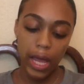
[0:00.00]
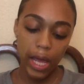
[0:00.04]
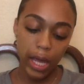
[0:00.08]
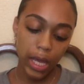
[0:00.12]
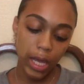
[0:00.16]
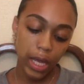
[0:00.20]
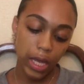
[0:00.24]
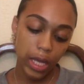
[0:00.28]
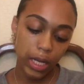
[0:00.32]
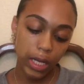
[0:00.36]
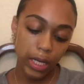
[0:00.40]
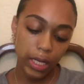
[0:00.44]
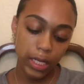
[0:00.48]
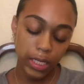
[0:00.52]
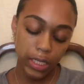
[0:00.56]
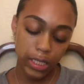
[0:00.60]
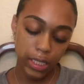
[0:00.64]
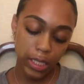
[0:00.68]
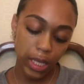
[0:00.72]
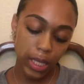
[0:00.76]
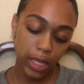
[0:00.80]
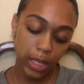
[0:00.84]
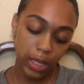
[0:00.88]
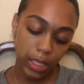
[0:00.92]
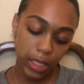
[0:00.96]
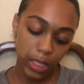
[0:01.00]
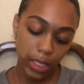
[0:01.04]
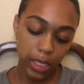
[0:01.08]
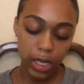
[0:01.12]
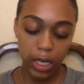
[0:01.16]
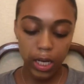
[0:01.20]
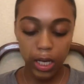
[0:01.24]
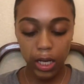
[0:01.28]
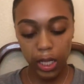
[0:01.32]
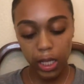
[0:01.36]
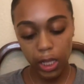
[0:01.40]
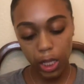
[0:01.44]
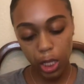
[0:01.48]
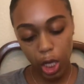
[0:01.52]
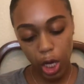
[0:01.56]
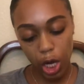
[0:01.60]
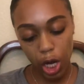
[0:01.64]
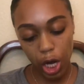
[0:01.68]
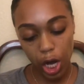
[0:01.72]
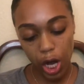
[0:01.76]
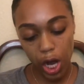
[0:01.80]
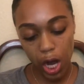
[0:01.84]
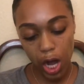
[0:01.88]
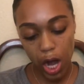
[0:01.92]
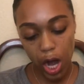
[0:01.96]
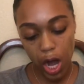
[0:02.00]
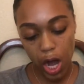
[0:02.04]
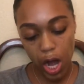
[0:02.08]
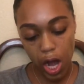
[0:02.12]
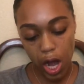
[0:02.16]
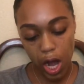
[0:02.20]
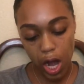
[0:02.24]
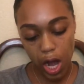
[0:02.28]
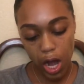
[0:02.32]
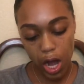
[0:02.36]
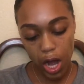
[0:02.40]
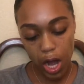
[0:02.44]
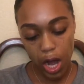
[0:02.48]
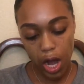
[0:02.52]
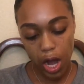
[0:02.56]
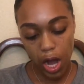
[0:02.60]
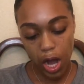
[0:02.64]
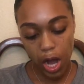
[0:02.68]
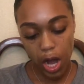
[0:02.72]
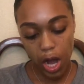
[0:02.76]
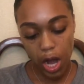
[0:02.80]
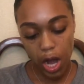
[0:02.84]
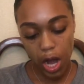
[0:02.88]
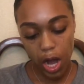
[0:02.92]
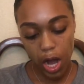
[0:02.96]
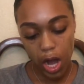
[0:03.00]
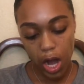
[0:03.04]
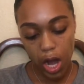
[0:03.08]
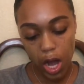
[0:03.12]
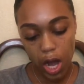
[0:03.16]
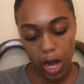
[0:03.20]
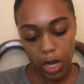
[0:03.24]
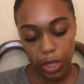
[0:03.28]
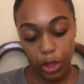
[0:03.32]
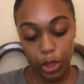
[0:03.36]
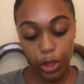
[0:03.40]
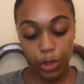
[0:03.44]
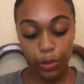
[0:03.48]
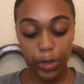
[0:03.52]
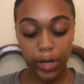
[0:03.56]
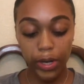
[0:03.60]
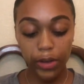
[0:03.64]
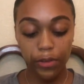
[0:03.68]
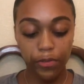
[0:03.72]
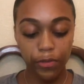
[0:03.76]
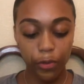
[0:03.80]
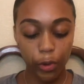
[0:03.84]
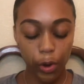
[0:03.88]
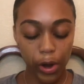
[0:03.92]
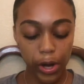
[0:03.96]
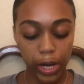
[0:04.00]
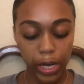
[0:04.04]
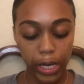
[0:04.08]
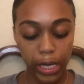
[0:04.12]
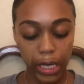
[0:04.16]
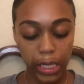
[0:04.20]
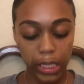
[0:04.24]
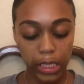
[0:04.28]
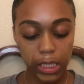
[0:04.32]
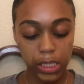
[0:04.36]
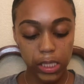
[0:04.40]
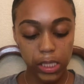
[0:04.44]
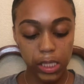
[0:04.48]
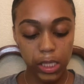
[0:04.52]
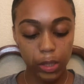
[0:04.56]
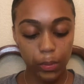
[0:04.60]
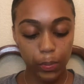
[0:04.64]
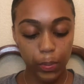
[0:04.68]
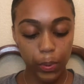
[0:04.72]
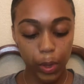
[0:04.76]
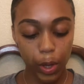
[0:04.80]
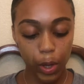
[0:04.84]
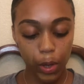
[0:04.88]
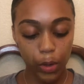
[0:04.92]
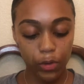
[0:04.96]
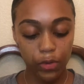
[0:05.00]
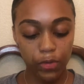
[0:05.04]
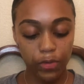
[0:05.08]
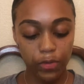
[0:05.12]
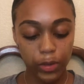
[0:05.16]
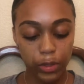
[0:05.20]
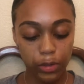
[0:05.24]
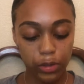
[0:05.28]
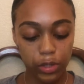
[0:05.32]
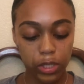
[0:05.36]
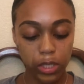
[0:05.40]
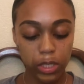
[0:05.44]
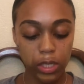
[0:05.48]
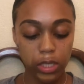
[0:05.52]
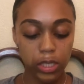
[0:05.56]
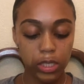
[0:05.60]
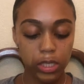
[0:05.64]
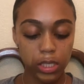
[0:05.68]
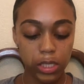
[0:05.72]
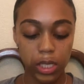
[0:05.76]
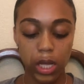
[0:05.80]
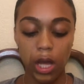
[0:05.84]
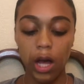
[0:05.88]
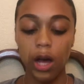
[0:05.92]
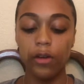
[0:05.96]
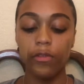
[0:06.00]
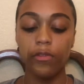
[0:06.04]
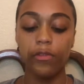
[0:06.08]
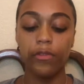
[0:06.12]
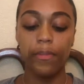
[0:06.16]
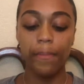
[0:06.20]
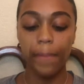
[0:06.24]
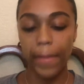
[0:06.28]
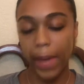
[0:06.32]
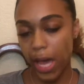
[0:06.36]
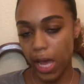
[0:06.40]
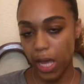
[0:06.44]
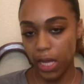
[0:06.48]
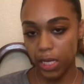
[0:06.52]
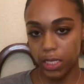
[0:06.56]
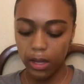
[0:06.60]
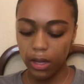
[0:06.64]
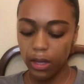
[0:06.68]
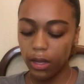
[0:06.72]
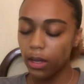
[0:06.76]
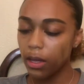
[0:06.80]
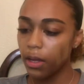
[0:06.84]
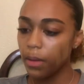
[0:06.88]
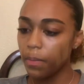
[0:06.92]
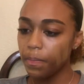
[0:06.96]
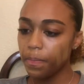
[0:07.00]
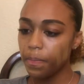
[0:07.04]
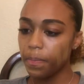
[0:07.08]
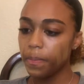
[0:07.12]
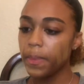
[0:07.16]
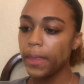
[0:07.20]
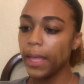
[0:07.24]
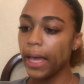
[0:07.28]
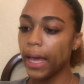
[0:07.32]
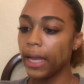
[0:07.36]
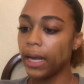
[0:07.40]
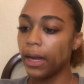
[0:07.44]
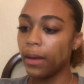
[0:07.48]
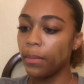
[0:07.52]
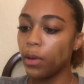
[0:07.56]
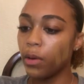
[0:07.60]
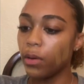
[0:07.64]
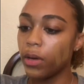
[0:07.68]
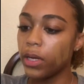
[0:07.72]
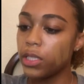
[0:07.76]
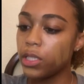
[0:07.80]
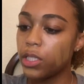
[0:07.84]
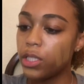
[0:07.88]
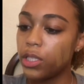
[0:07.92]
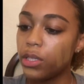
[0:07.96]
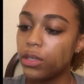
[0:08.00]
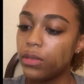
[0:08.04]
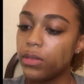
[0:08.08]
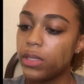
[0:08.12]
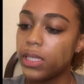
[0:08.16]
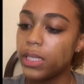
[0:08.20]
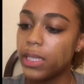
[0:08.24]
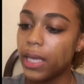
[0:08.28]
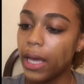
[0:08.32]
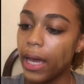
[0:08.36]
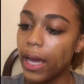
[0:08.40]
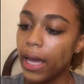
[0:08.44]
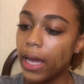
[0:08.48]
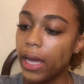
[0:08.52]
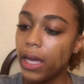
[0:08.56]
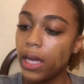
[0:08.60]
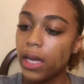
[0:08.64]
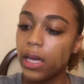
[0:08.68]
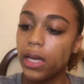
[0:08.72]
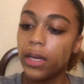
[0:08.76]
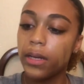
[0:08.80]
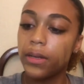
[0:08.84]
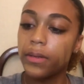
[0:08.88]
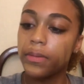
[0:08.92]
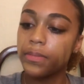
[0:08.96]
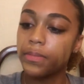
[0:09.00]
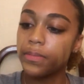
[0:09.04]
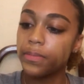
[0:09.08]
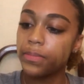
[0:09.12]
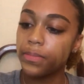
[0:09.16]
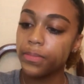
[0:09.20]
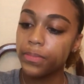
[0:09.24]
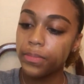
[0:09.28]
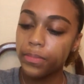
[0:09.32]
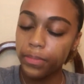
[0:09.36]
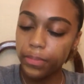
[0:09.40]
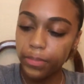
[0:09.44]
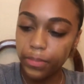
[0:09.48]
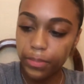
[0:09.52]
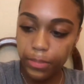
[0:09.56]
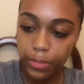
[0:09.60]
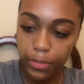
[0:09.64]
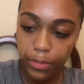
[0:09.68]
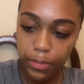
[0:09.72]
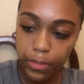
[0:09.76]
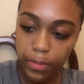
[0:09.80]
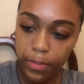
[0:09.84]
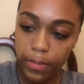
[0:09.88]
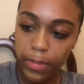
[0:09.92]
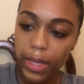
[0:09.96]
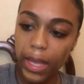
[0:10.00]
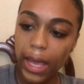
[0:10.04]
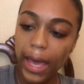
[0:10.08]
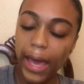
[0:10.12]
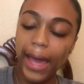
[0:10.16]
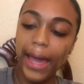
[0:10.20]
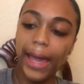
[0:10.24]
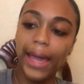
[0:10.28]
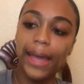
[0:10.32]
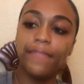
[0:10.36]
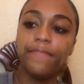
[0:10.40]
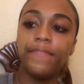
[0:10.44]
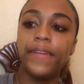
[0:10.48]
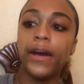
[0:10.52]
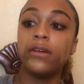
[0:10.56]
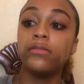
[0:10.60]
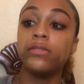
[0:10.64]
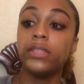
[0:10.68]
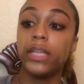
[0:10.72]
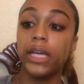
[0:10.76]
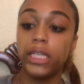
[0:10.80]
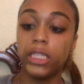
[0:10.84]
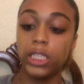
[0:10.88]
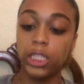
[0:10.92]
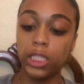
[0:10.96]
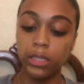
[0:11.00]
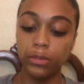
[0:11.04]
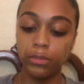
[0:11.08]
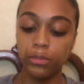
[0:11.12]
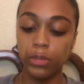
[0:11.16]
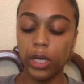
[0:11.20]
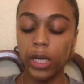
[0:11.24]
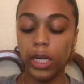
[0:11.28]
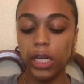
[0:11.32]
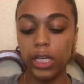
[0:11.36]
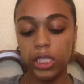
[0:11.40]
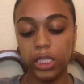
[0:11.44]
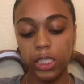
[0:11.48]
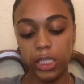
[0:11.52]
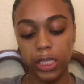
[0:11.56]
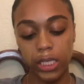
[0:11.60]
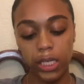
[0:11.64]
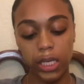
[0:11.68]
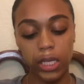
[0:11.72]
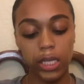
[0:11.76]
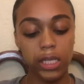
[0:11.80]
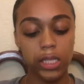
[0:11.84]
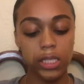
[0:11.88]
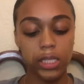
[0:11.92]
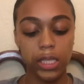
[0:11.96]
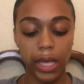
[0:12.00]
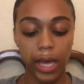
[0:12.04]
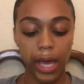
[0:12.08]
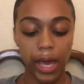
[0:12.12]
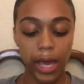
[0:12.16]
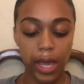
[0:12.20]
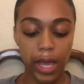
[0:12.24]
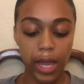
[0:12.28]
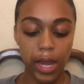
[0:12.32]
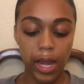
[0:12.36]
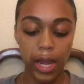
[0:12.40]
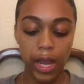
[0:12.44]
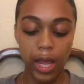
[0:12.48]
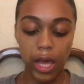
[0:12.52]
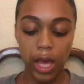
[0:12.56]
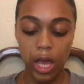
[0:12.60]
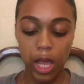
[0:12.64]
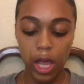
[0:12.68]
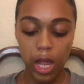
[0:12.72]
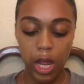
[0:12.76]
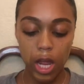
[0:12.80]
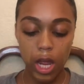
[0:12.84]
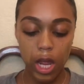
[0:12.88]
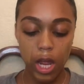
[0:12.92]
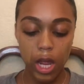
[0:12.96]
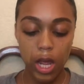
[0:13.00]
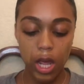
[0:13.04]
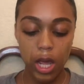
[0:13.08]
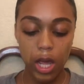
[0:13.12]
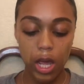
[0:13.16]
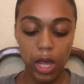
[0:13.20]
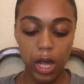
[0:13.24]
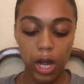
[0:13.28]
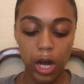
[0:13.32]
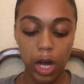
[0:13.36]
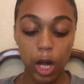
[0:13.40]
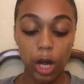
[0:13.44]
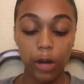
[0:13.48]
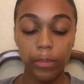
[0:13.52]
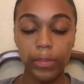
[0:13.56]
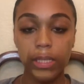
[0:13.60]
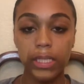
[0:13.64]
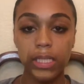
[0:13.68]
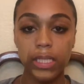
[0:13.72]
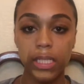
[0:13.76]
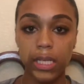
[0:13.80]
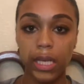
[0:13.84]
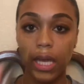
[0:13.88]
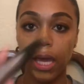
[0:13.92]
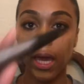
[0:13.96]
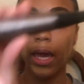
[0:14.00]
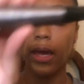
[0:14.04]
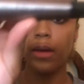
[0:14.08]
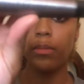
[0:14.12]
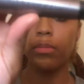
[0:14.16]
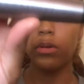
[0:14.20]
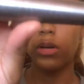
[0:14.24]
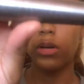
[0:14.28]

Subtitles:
and it is in the color 340, and it's the Pro Filter Soft Matte. And I'm going to take a foundation brush. It is an Urban Decay